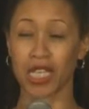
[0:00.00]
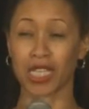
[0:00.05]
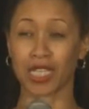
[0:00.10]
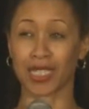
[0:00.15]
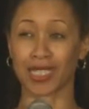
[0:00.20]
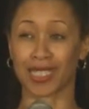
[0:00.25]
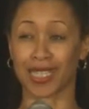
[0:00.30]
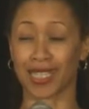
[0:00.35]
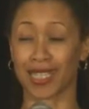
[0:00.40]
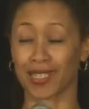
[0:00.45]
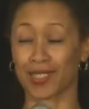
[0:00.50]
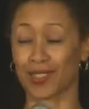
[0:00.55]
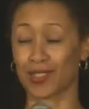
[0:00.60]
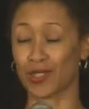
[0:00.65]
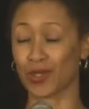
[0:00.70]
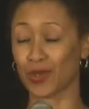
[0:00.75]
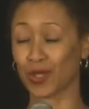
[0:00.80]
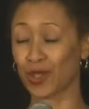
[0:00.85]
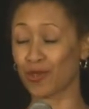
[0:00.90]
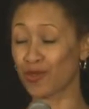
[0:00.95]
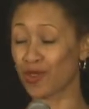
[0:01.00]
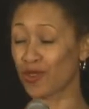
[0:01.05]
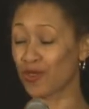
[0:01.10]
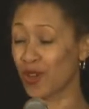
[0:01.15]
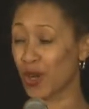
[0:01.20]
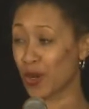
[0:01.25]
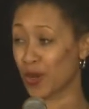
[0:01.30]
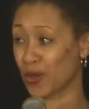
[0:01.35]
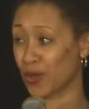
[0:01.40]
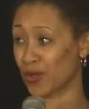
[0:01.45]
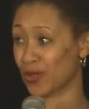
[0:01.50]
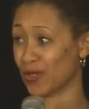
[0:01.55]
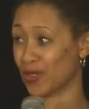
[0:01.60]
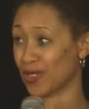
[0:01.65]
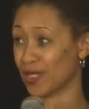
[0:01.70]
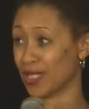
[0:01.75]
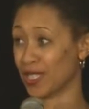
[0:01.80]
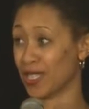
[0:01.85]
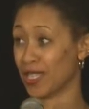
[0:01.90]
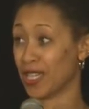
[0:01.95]
because I get to do it in
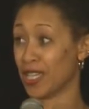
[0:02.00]
reverse.